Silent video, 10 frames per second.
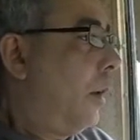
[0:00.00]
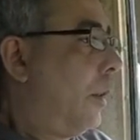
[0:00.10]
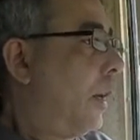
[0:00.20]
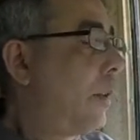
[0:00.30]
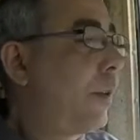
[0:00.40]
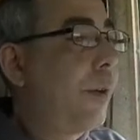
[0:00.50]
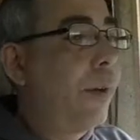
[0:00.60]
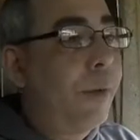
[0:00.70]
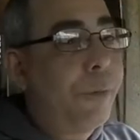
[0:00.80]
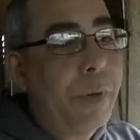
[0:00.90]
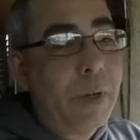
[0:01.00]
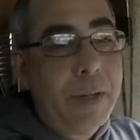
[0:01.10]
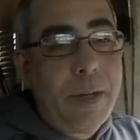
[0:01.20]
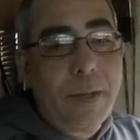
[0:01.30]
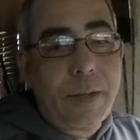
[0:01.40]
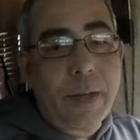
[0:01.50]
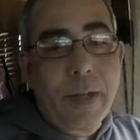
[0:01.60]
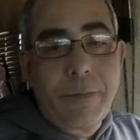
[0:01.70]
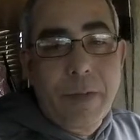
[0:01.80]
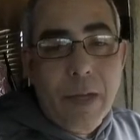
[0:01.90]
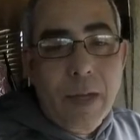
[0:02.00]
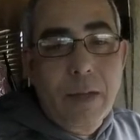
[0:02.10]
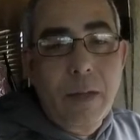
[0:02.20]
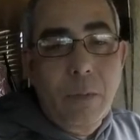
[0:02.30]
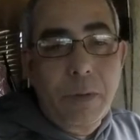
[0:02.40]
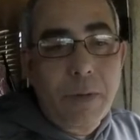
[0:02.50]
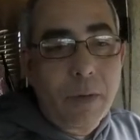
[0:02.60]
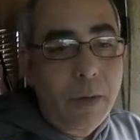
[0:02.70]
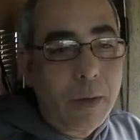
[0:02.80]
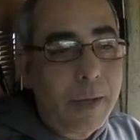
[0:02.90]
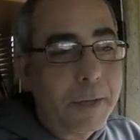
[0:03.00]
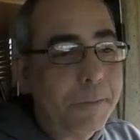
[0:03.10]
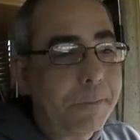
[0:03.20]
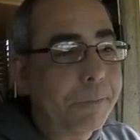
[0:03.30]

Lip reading: that's all really that I've got going on.